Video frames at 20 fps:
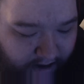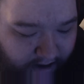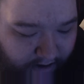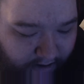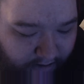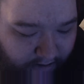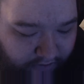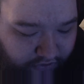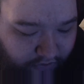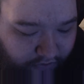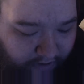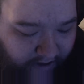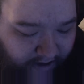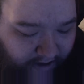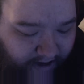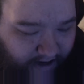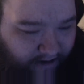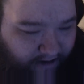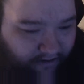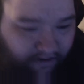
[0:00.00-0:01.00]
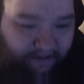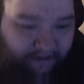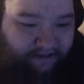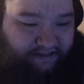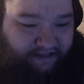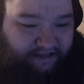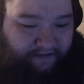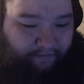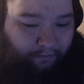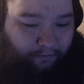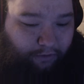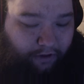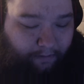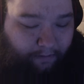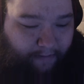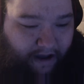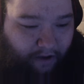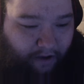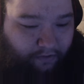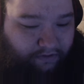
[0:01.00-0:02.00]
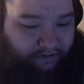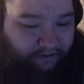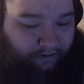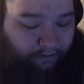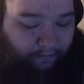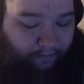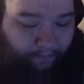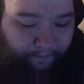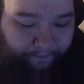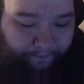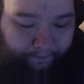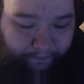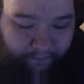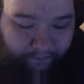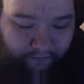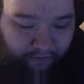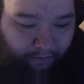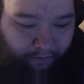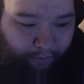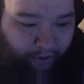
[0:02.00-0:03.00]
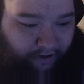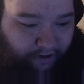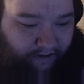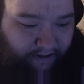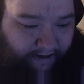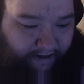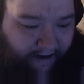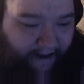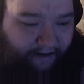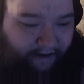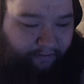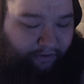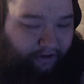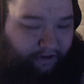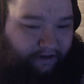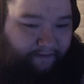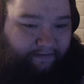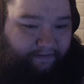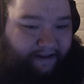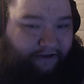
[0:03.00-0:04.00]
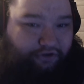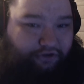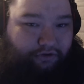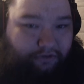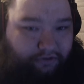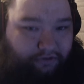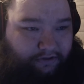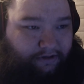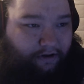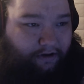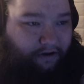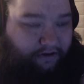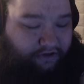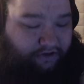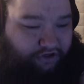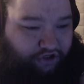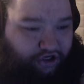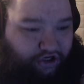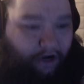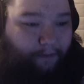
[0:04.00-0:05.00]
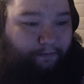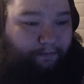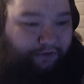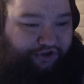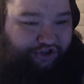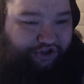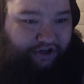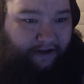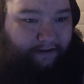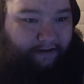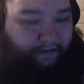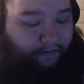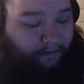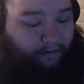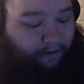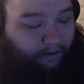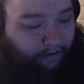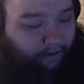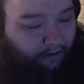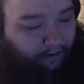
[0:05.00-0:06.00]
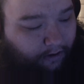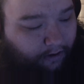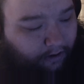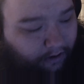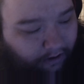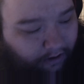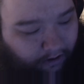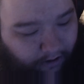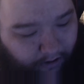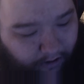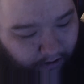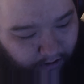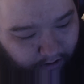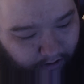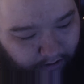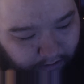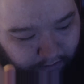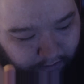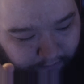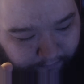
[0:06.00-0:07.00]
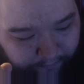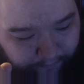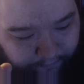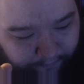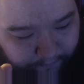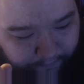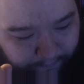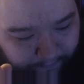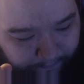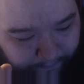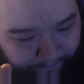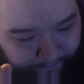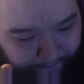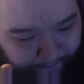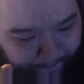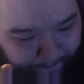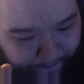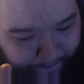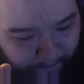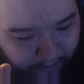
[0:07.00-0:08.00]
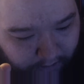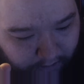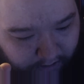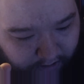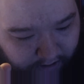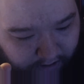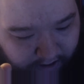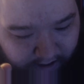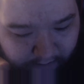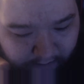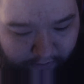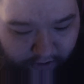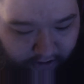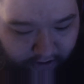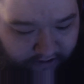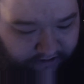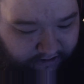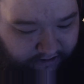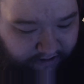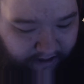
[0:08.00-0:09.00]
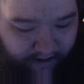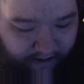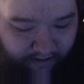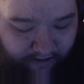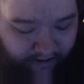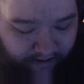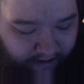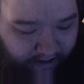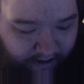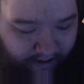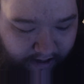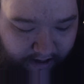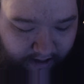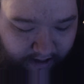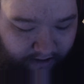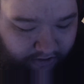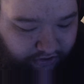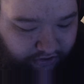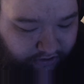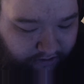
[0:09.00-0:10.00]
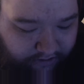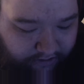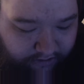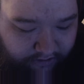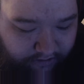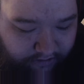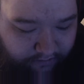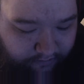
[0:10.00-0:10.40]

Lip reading: to an inconceivable amount, to the point that, like, I could probably give lectures on dumb shit. And I'm constantly, again, anxious,